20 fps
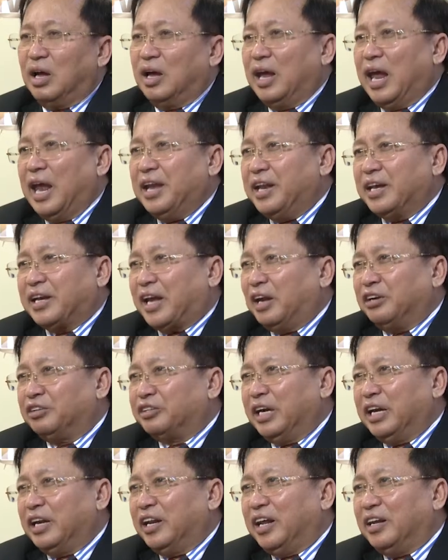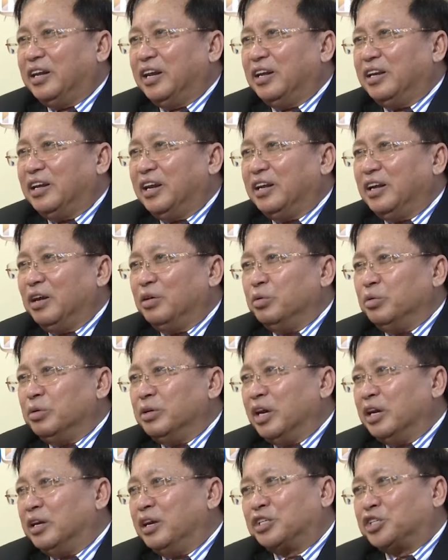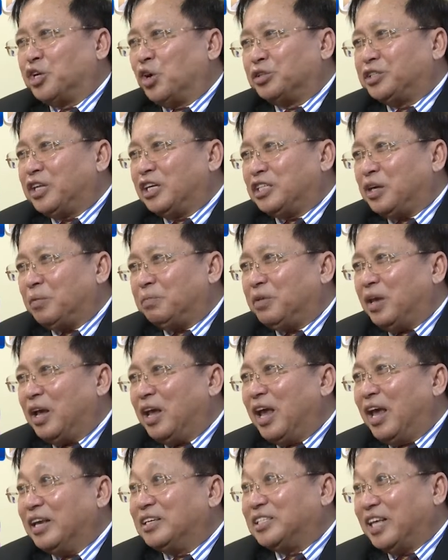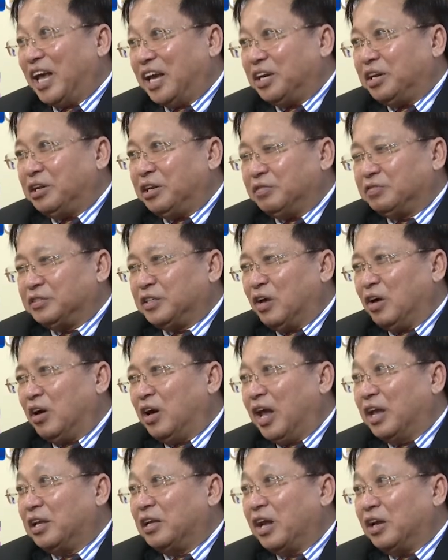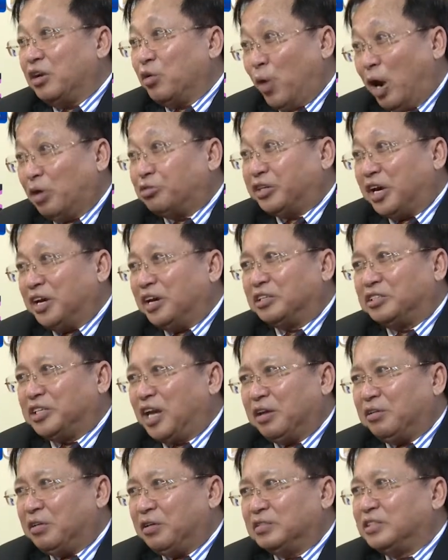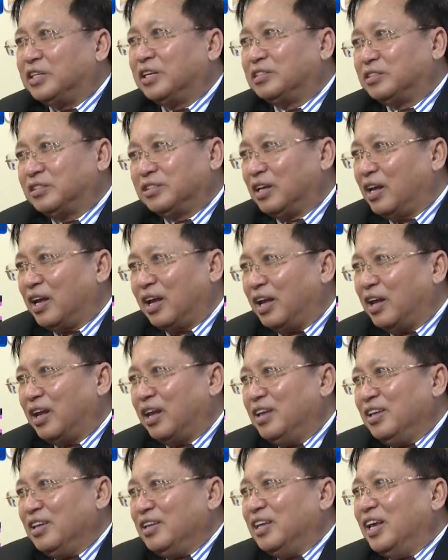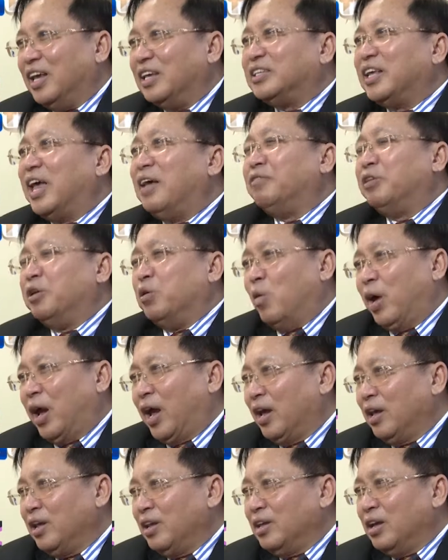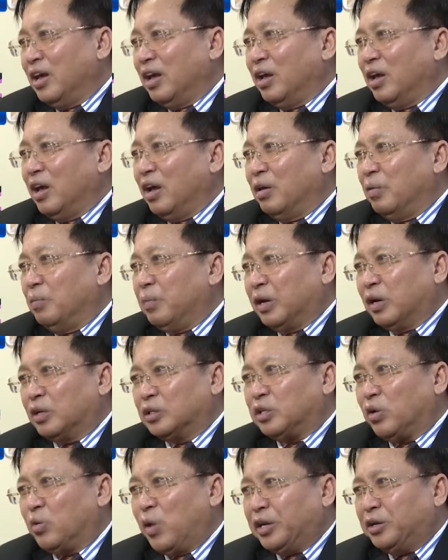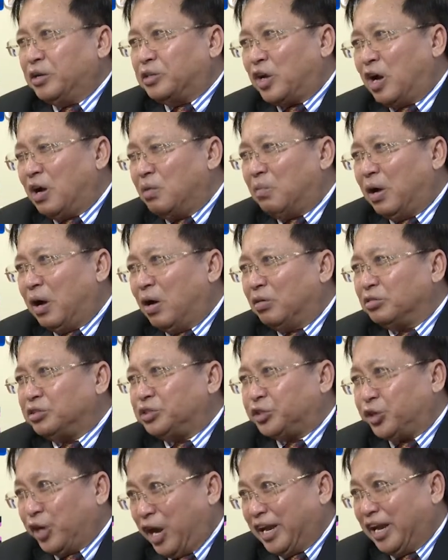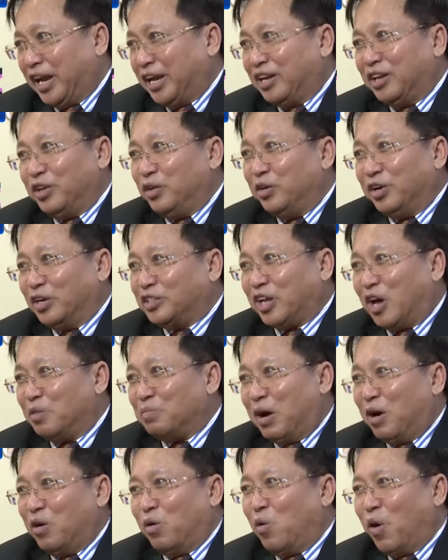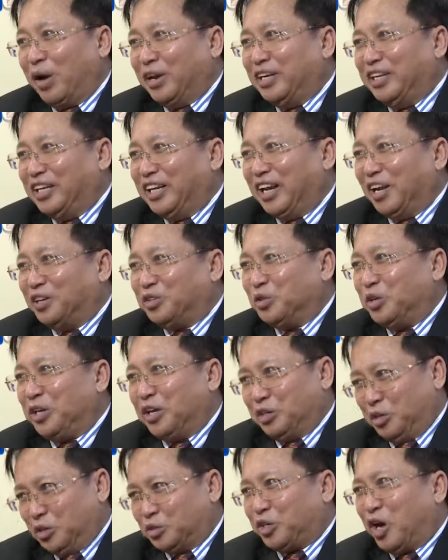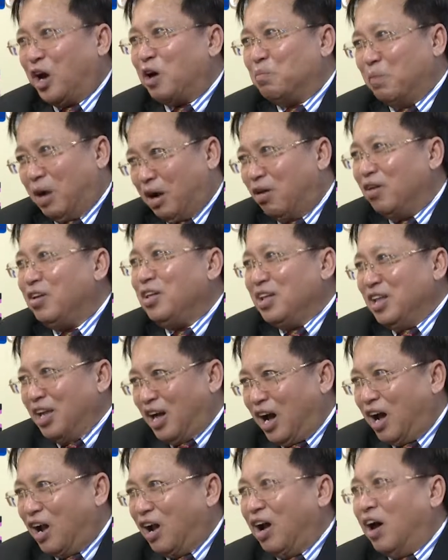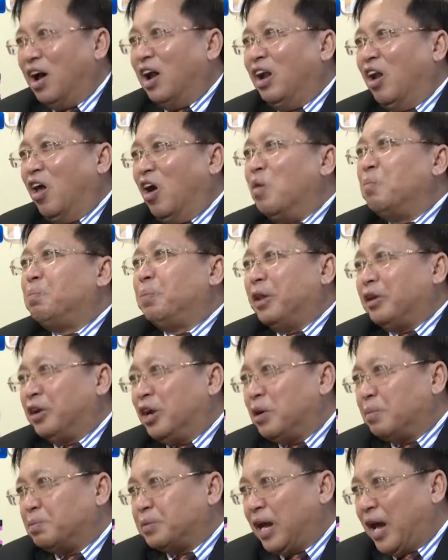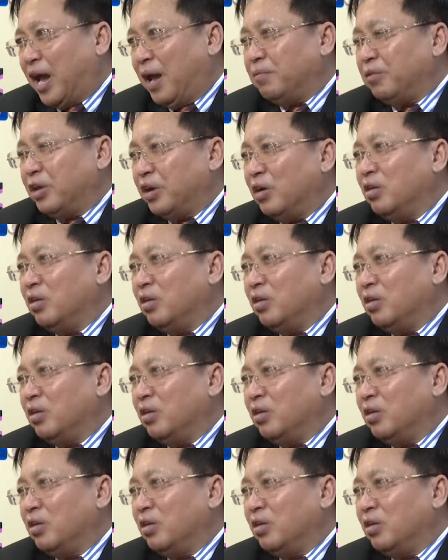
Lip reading: Any country, the shortage of executives, well-trained executives is everywhere. Because when you talk about training, you're not talking about 1 year, 2 years, you talk about a long period of time,